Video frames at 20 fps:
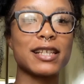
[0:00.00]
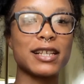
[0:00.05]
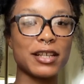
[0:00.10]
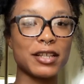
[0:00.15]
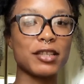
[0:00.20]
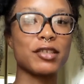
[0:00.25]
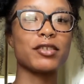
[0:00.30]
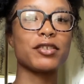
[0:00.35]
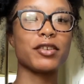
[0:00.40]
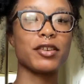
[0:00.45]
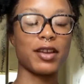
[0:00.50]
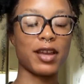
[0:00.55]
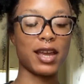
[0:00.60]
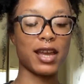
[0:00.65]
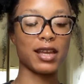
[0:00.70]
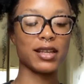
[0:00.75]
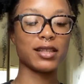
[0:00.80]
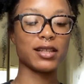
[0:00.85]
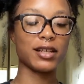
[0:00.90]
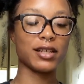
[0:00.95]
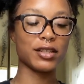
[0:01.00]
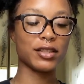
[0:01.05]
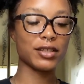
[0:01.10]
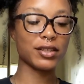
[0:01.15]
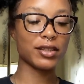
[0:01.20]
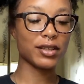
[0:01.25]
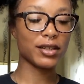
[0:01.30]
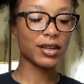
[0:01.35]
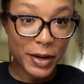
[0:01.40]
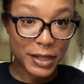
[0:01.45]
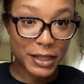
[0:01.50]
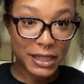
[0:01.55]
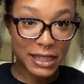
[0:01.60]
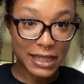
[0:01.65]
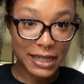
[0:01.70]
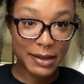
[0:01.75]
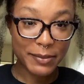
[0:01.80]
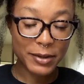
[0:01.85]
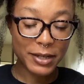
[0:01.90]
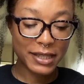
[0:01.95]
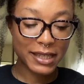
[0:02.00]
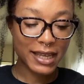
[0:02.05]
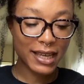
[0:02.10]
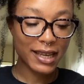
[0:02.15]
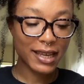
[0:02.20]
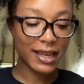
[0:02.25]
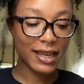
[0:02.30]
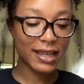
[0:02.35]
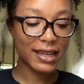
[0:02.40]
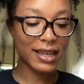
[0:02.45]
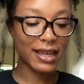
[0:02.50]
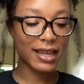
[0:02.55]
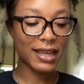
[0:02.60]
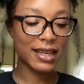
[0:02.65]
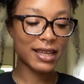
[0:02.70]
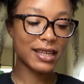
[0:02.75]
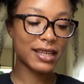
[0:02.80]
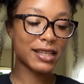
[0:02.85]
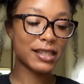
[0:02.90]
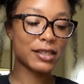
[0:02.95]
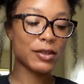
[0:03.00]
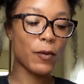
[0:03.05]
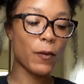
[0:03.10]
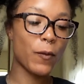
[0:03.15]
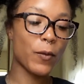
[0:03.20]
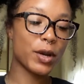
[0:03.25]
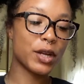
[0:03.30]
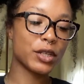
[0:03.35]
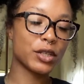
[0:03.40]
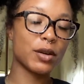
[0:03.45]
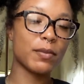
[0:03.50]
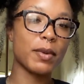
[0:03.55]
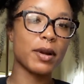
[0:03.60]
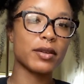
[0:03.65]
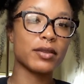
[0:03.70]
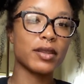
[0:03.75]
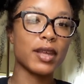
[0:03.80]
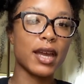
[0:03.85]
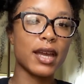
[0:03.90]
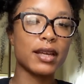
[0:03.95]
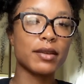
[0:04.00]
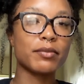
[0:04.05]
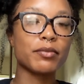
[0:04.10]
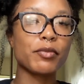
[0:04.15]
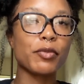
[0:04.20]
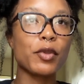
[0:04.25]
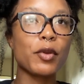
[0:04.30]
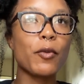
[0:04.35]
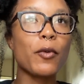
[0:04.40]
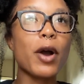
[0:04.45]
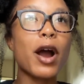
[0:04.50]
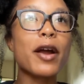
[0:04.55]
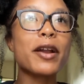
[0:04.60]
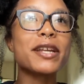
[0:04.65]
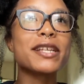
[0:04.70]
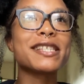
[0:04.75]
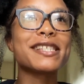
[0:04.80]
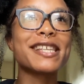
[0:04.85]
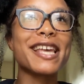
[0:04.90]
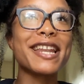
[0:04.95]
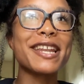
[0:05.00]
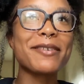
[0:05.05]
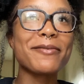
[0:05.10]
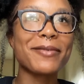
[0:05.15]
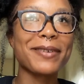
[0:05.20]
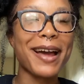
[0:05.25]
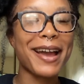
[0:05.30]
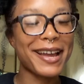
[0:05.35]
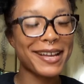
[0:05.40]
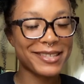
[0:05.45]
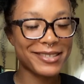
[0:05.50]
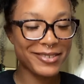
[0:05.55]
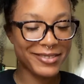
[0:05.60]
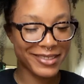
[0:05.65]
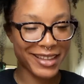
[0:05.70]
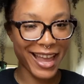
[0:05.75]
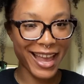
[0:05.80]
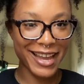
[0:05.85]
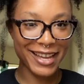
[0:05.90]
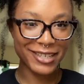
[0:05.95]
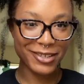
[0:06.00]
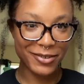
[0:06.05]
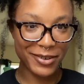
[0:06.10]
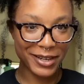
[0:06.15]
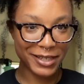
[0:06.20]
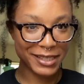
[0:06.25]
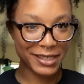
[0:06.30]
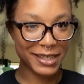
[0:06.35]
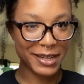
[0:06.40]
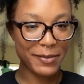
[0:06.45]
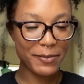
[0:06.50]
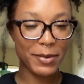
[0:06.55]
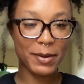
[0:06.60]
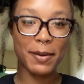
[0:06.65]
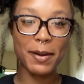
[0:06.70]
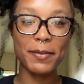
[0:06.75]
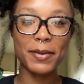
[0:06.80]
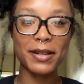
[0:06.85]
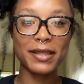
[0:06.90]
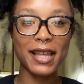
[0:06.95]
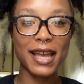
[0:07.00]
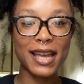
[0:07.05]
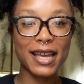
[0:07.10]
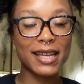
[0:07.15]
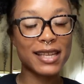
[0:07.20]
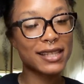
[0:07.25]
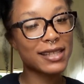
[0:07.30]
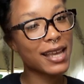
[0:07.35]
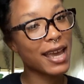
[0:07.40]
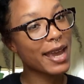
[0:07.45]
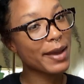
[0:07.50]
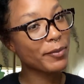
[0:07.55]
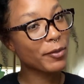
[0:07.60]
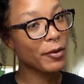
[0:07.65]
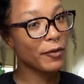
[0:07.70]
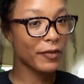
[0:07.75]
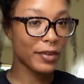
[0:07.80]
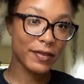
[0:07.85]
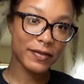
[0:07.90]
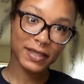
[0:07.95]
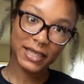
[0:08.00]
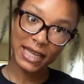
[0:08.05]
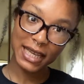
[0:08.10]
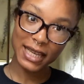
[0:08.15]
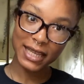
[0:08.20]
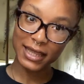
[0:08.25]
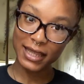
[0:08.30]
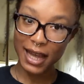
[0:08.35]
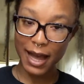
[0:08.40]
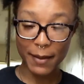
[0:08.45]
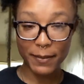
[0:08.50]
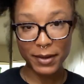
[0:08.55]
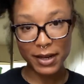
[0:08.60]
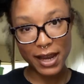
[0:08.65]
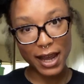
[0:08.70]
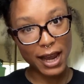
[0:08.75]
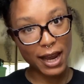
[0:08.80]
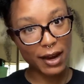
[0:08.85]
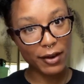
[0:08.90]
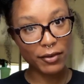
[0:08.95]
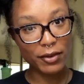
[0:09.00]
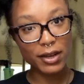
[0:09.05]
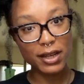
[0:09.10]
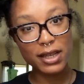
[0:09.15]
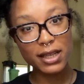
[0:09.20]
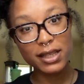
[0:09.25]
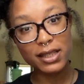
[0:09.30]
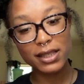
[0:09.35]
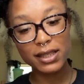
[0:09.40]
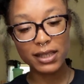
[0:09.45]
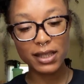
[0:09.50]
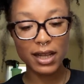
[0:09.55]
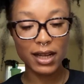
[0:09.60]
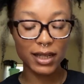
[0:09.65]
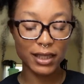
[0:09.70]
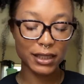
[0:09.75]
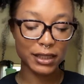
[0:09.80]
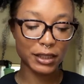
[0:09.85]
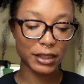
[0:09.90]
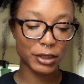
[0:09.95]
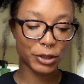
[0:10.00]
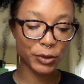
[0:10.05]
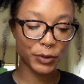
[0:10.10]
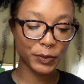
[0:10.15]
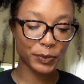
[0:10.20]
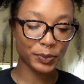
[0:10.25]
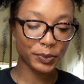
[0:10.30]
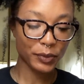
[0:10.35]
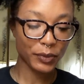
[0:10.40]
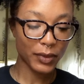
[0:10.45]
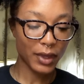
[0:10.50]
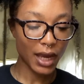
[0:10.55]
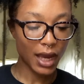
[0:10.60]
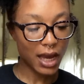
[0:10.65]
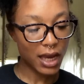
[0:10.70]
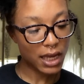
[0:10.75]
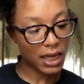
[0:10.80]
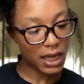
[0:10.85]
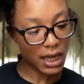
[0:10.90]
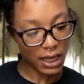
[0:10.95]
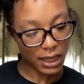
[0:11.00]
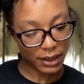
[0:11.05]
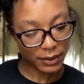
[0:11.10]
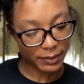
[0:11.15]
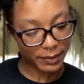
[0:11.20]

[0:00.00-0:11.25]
Hunter x Hunter. Question number 10 is when is your birthday? Well, I already said it when I answered the age question, but my birthday is April 15th. I'm an Aries. Um, yeah.